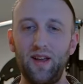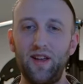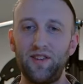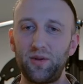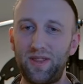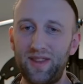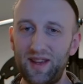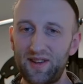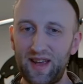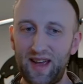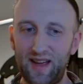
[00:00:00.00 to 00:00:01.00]
So in
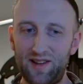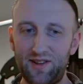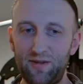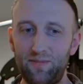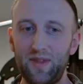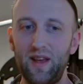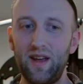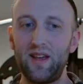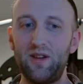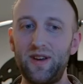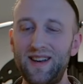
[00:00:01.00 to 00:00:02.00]
this case,
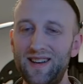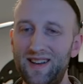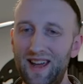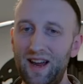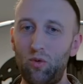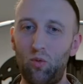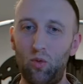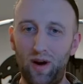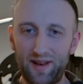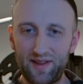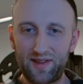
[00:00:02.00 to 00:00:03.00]
you need to take
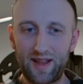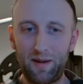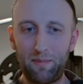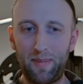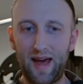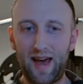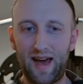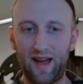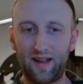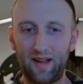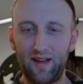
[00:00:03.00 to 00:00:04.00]
one step
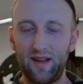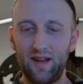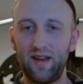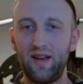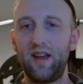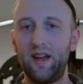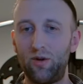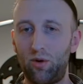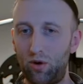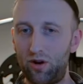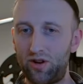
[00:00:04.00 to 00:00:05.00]
back in
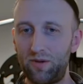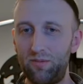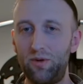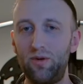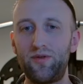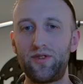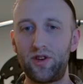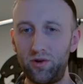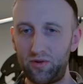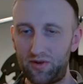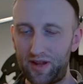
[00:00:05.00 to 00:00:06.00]
order to move
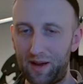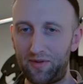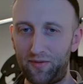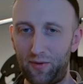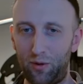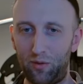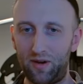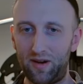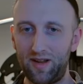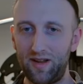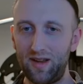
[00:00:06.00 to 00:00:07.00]
two steps forward.
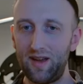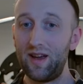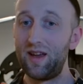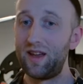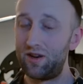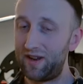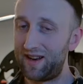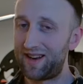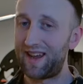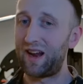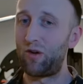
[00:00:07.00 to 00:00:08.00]
You need
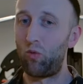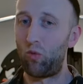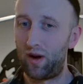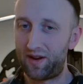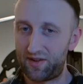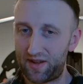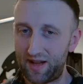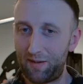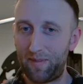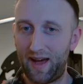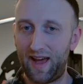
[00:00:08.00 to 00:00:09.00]
to take one
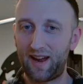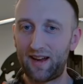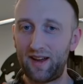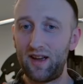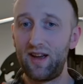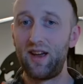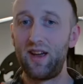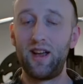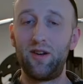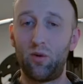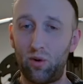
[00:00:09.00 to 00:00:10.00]
step back
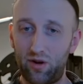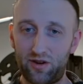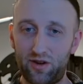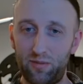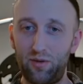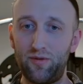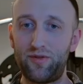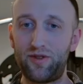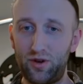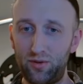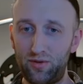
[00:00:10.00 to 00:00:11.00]
in order to
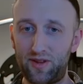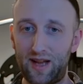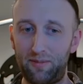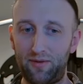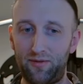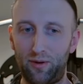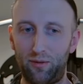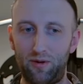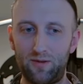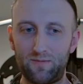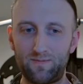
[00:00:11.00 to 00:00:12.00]
move two steps
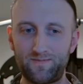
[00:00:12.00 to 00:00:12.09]
forward.